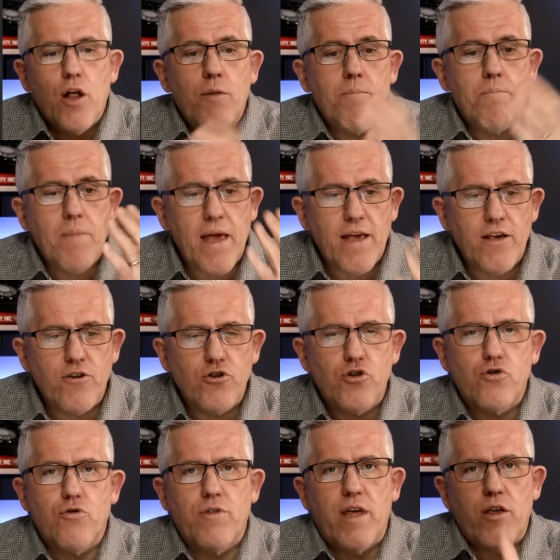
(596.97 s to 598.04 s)
making
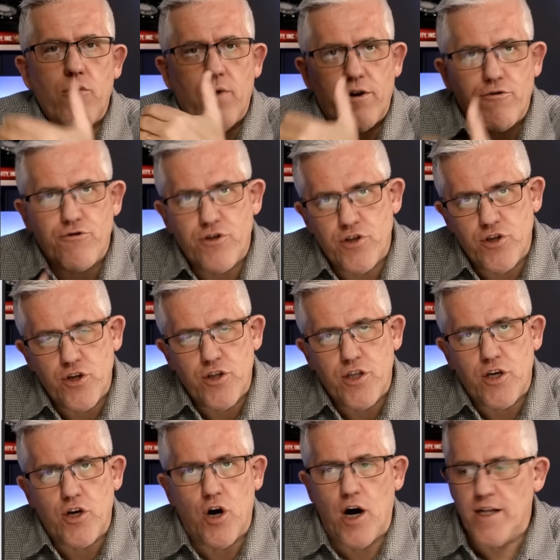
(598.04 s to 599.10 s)
sure that you understood the
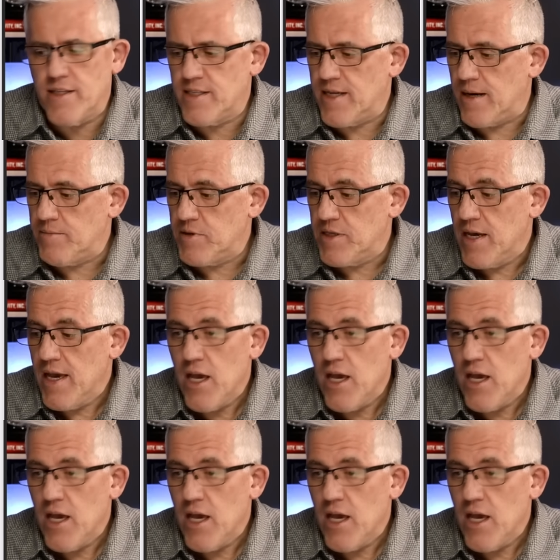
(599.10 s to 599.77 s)
concepts.